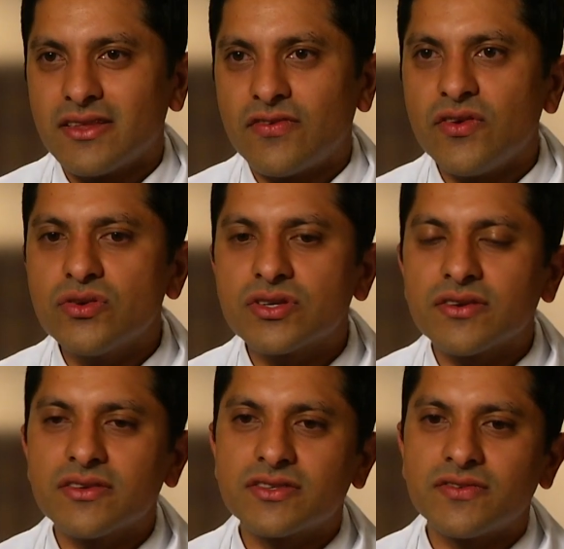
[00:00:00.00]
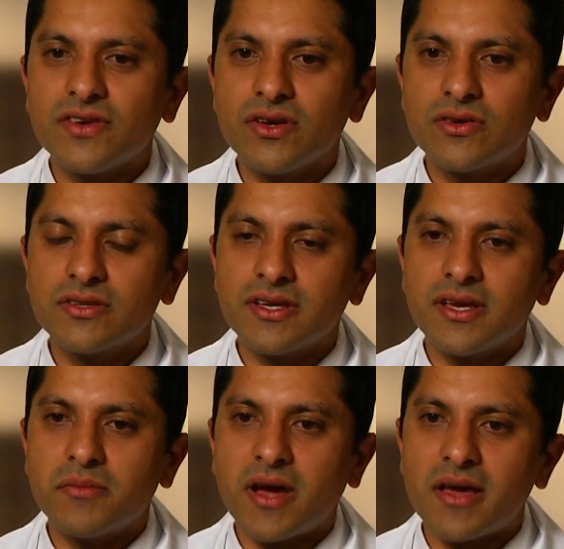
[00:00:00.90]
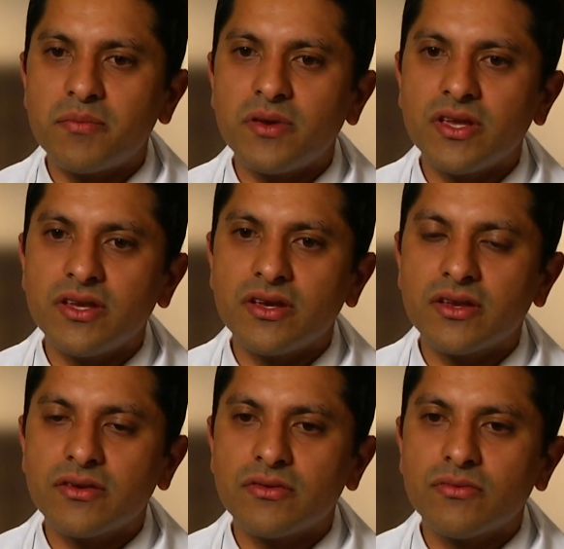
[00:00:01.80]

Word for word: The future of this field, in my opinion,